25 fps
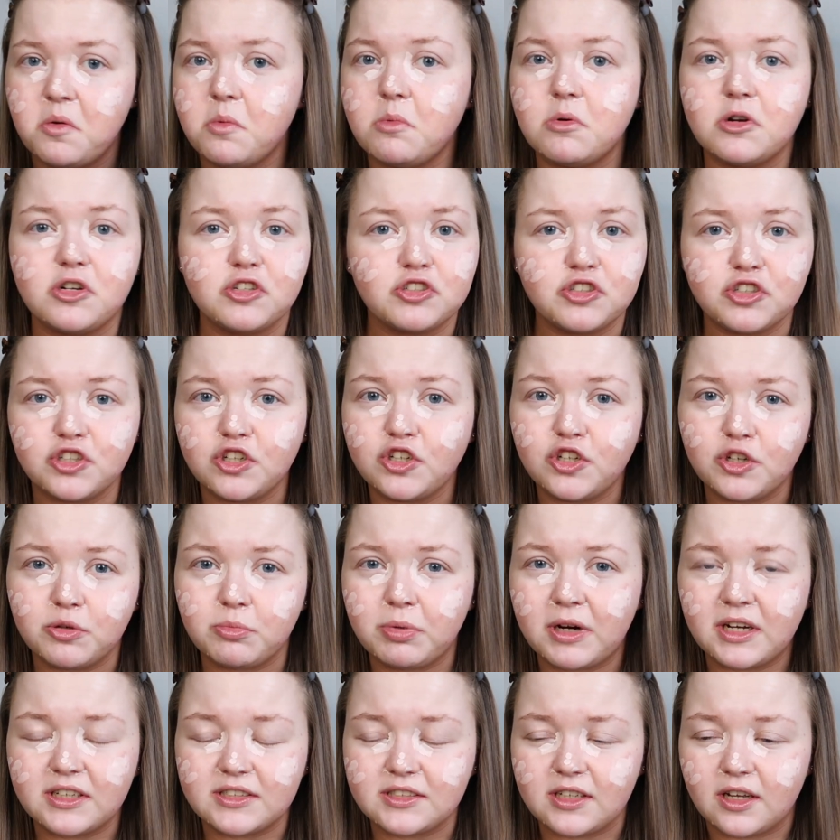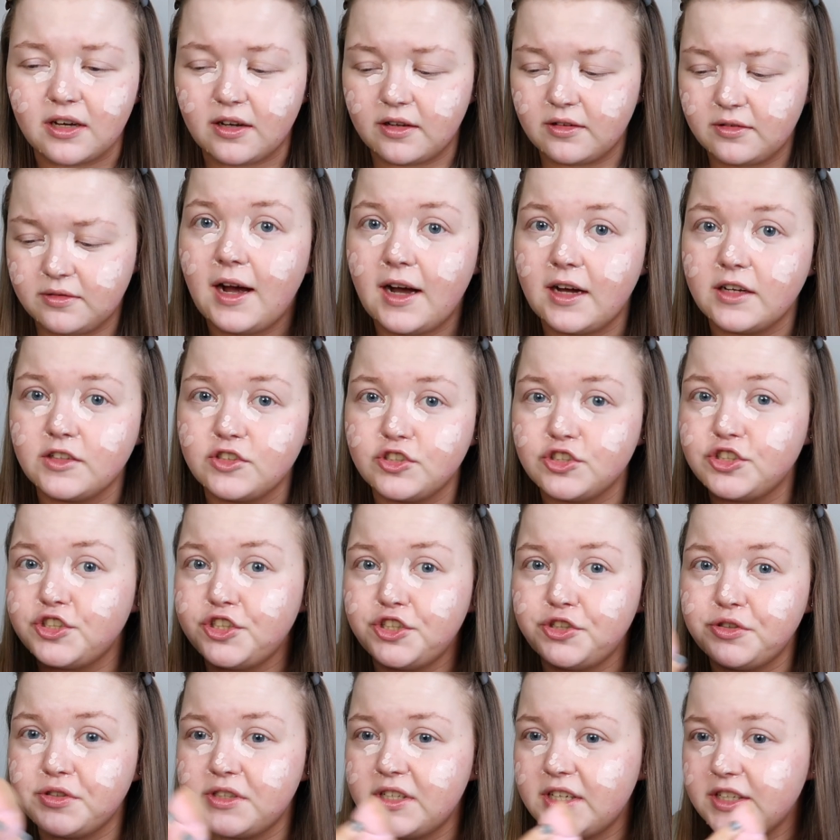we're just going to look past that and just
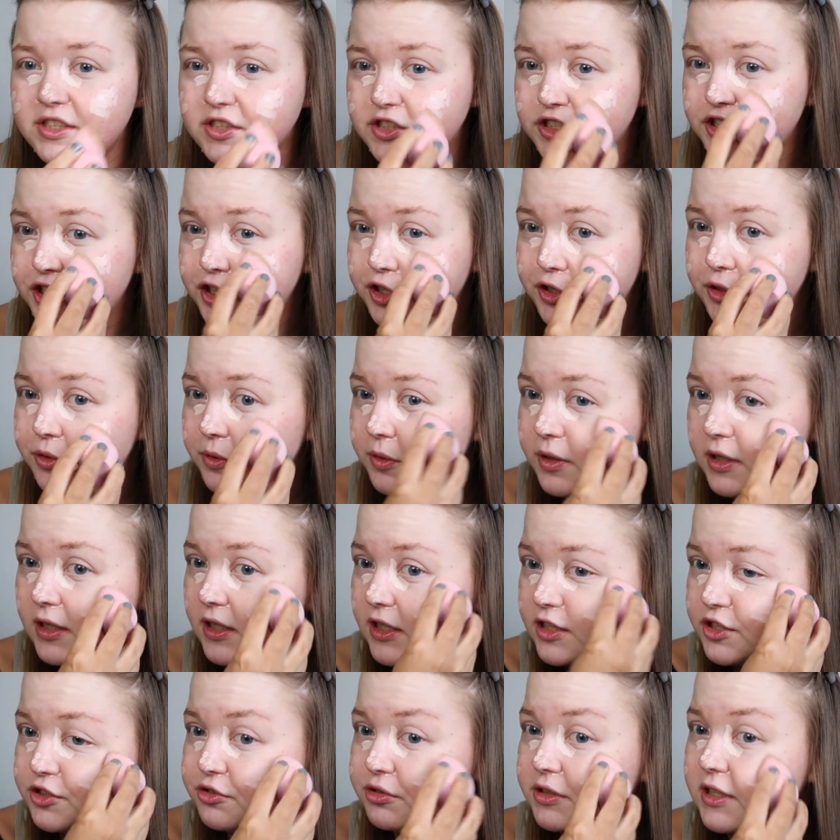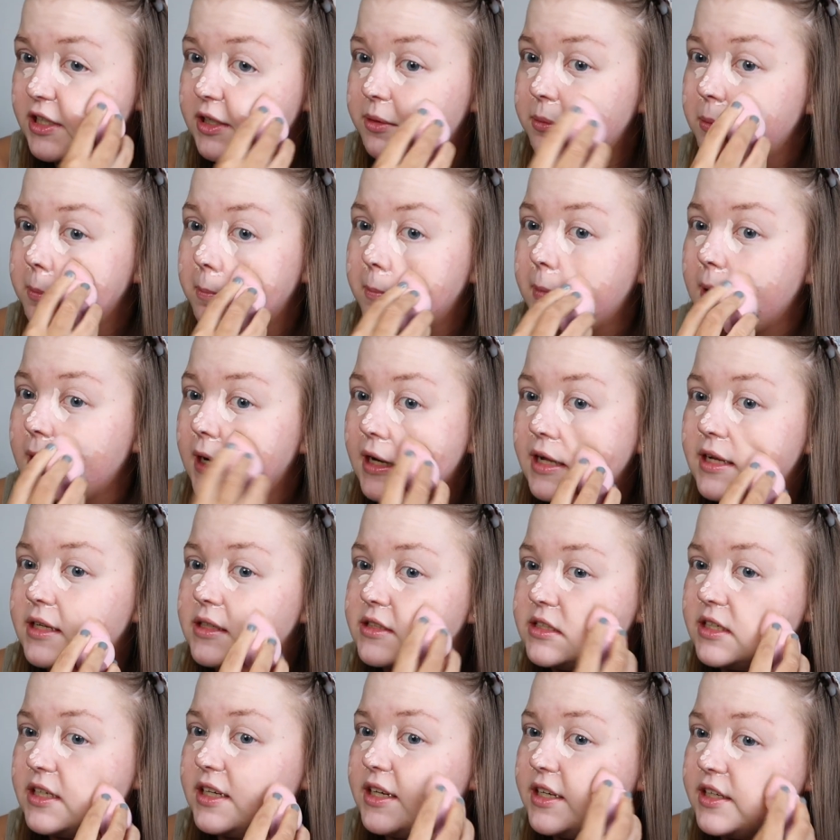use this to literally
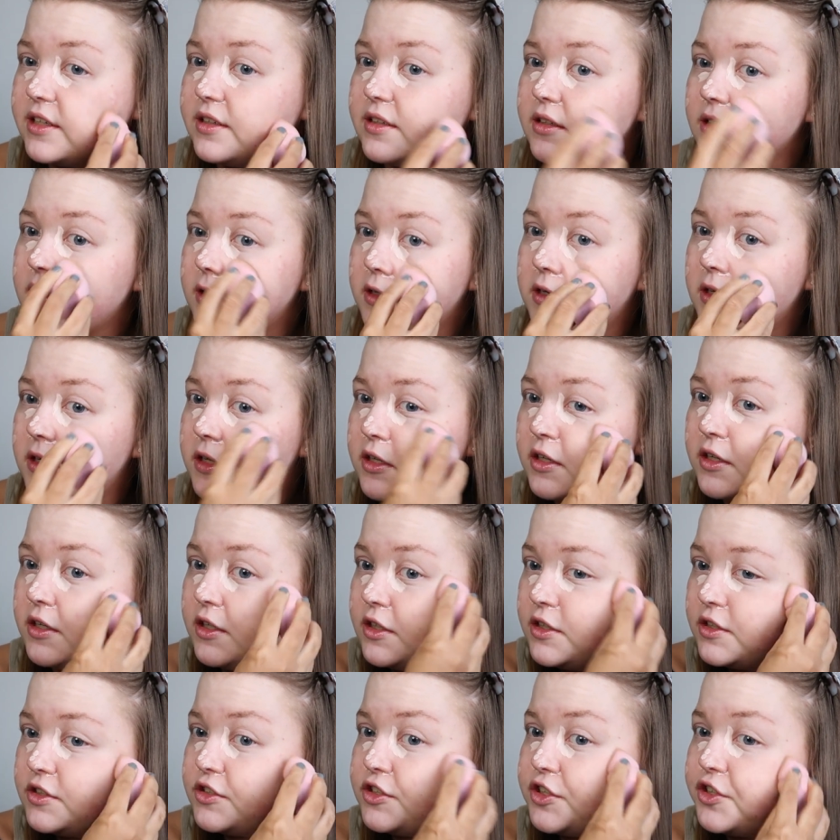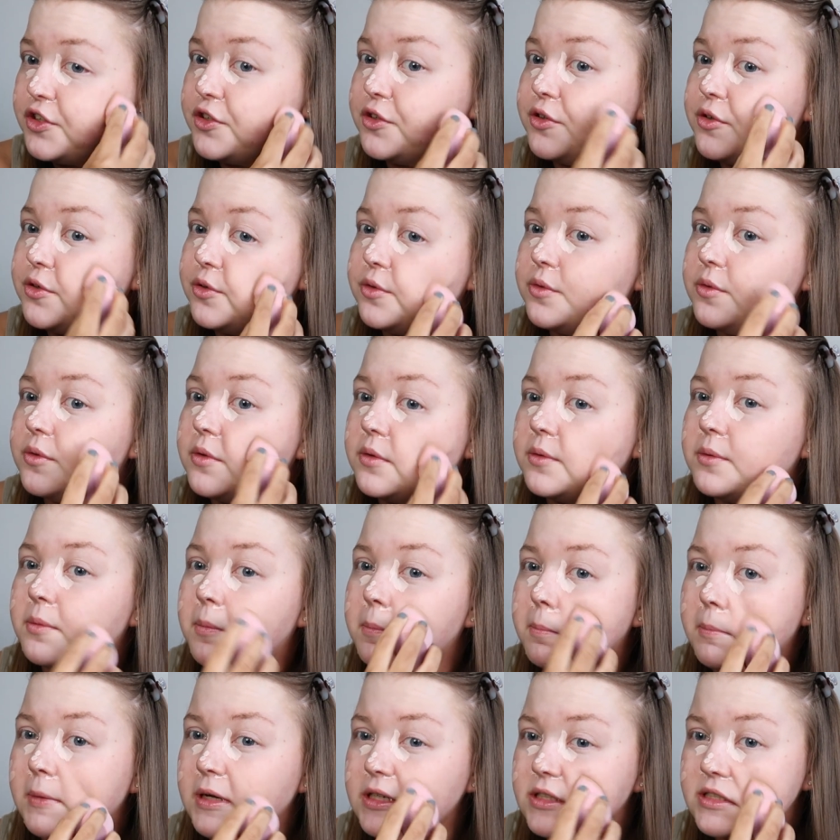blend it in to
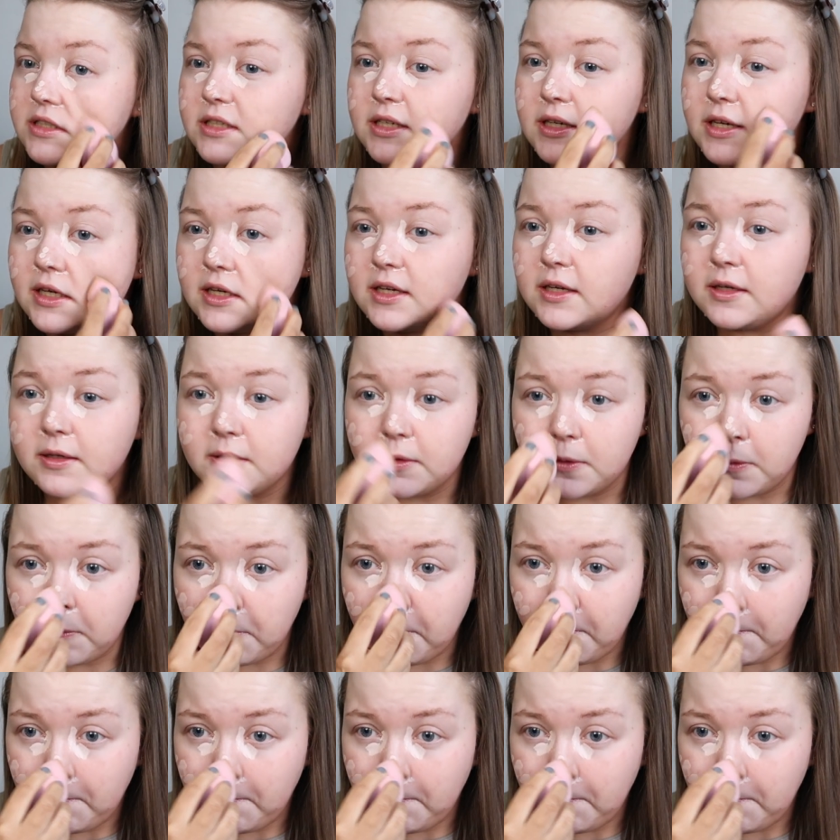my skin.